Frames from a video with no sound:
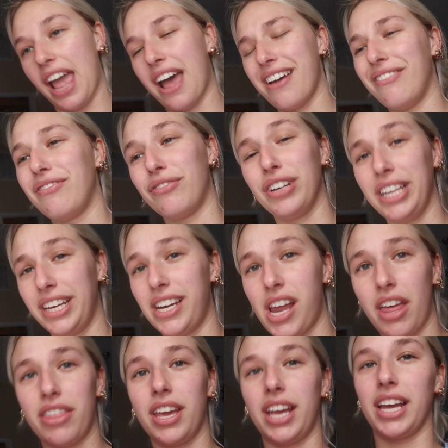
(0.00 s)
I have really
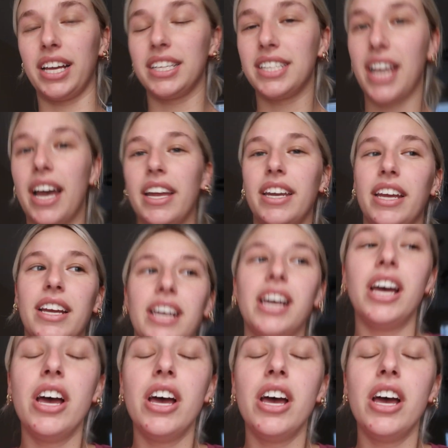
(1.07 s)
nothing exciting